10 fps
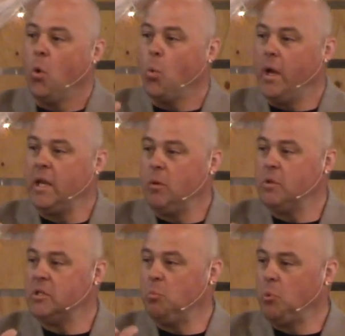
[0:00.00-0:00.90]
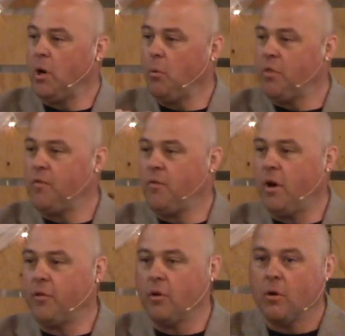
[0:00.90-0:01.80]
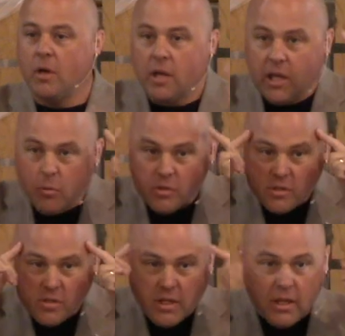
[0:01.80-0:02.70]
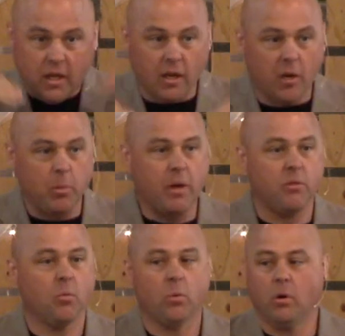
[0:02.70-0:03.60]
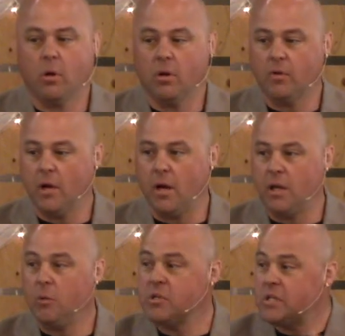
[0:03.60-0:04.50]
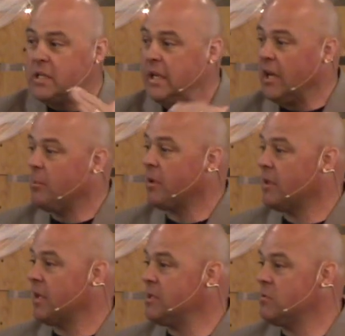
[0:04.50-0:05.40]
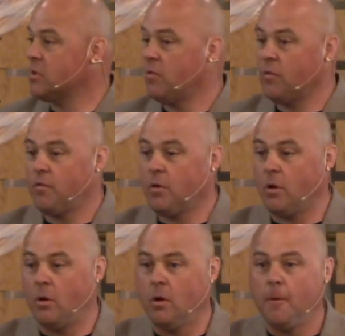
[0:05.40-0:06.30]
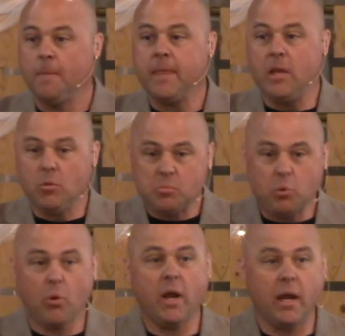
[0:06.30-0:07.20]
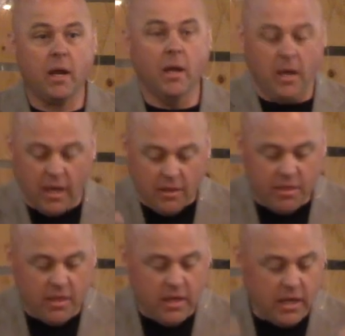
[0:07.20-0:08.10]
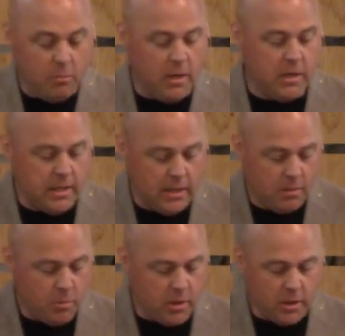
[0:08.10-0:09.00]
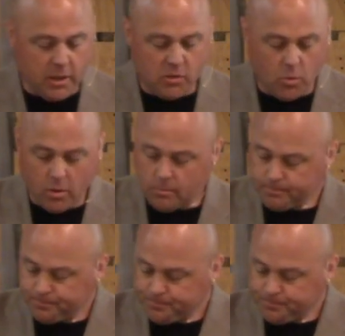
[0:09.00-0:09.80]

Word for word: When he was in prayer with the Father, he was thinking about the Word of God, he was thinking about the things he was going to fulfill. He was praying and thinking and meditating upon God's word.